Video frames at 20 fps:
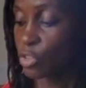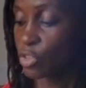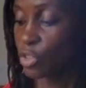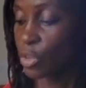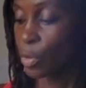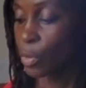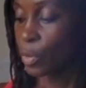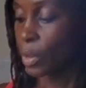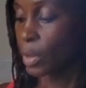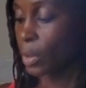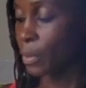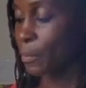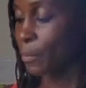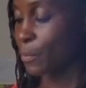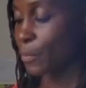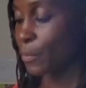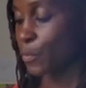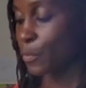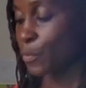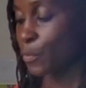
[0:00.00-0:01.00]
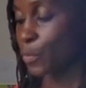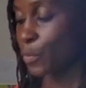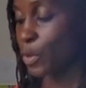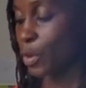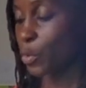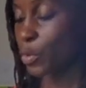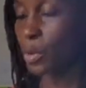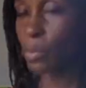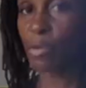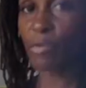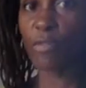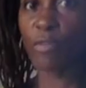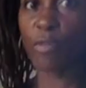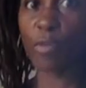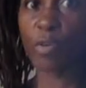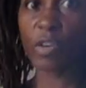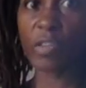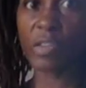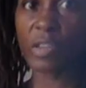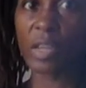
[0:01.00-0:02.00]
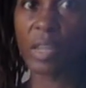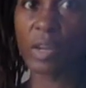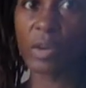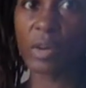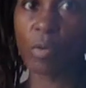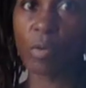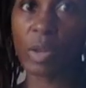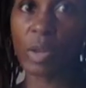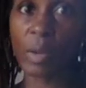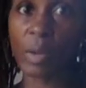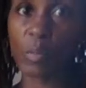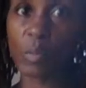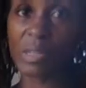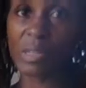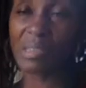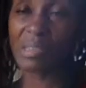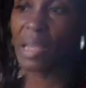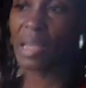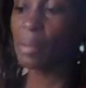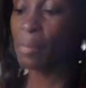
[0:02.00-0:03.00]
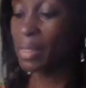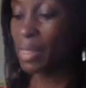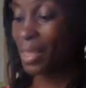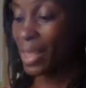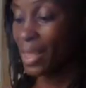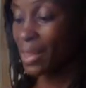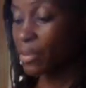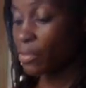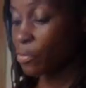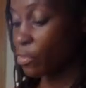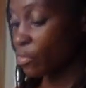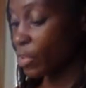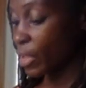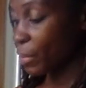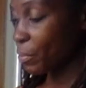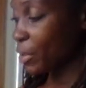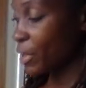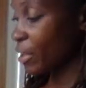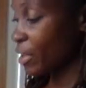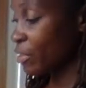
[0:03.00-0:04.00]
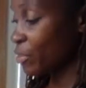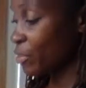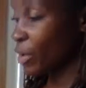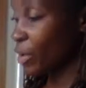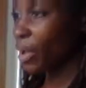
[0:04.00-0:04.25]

So um, we don't want to be forcing it in all at one time at the end of the day because